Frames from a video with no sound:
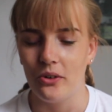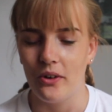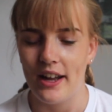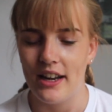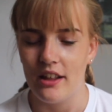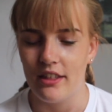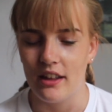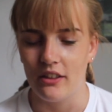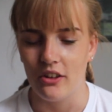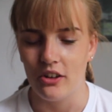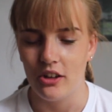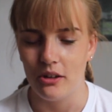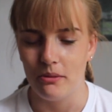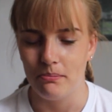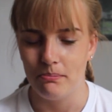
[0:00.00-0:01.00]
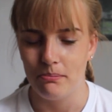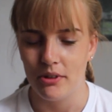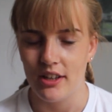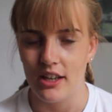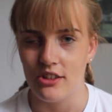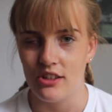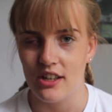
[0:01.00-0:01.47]
or anything that could
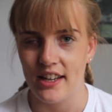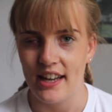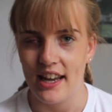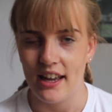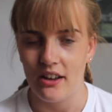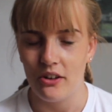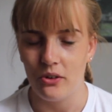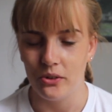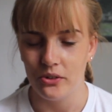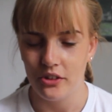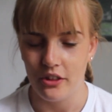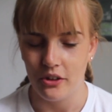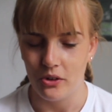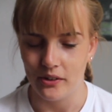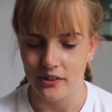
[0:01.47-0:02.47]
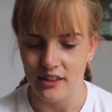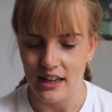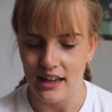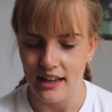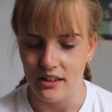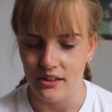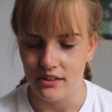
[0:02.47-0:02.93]
potentially get onto the
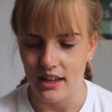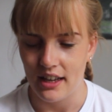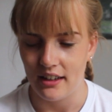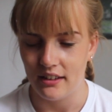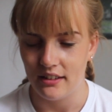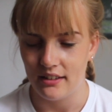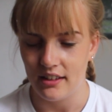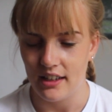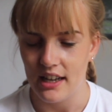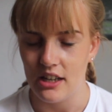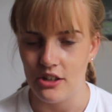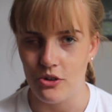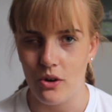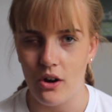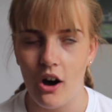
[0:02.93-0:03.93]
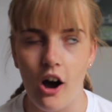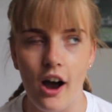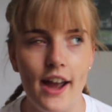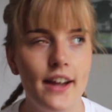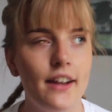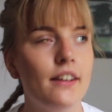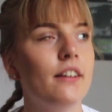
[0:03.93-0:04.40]
contact lens and in your
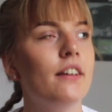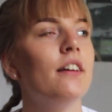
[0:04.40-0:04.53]
eye.